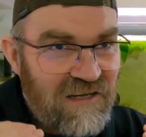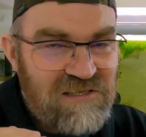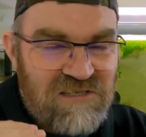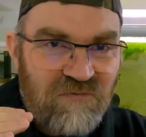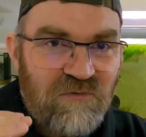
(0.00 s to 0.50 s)

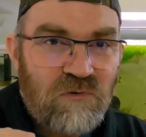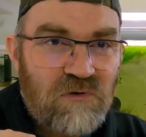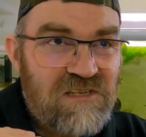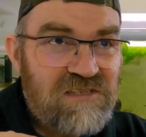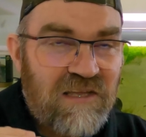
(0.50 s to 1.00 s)
has different
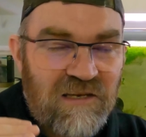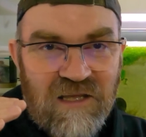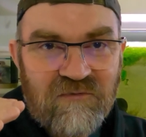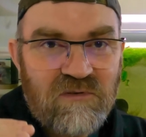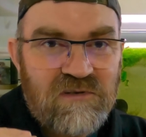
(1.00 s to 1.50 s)
toxicity
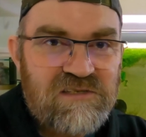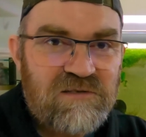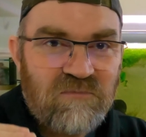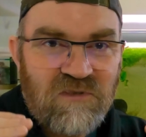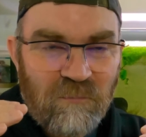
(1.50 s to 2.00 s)
levels
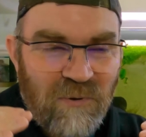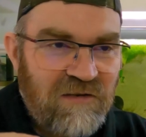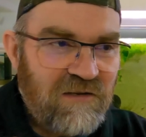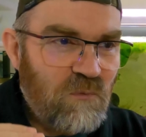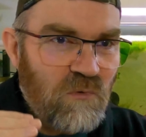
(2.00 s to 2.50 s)

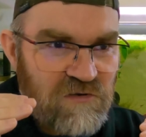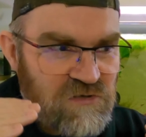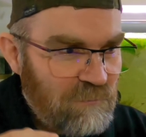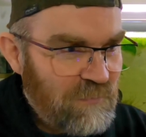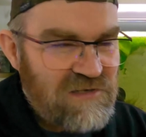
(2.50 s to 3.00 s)
depending what the
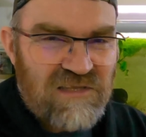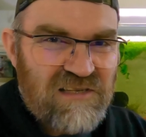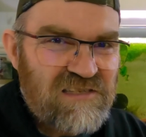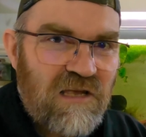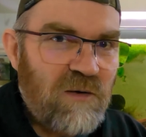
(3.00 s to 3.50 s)
shrimp is and
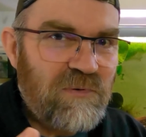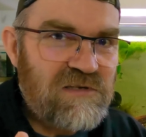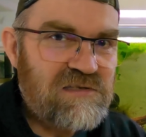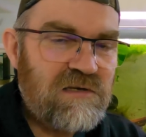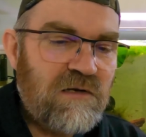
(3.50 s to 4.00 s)
the setup
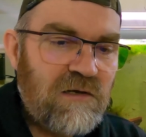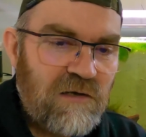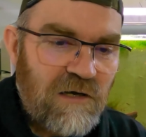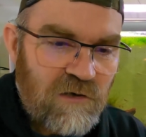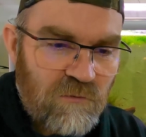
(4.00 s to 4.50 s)
is
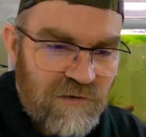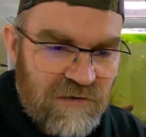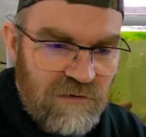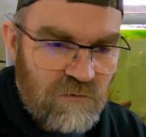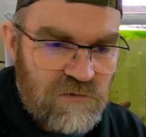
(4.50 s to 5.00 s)
and all that
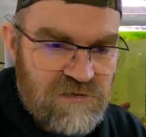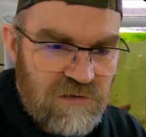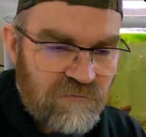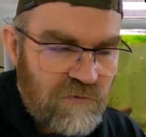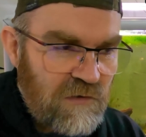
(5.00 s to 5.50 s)
kind of good
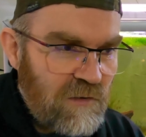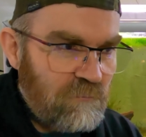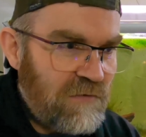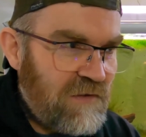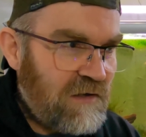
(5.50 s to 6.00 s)
stuff.
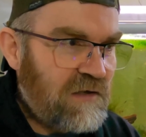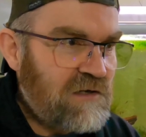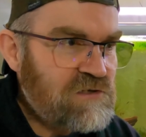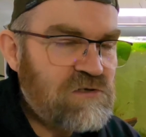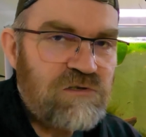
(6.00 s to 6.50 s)
But then,
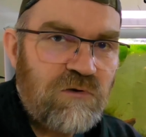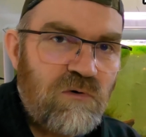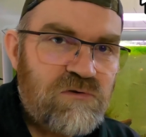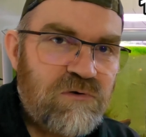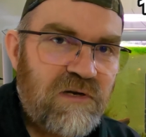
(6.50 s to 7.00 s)
guys, you should
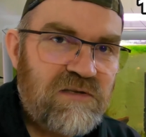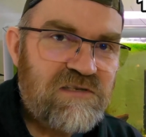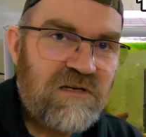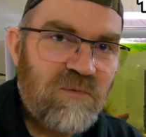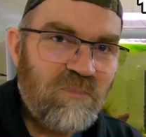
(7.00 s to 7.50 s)
also
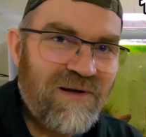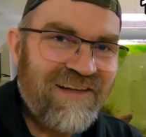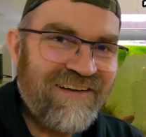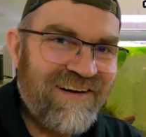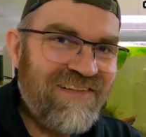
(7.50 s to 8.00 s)
consider
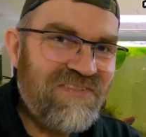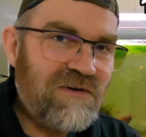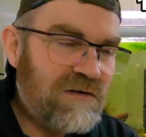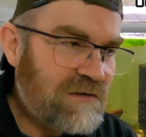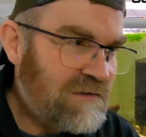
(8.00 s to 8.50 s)
buying other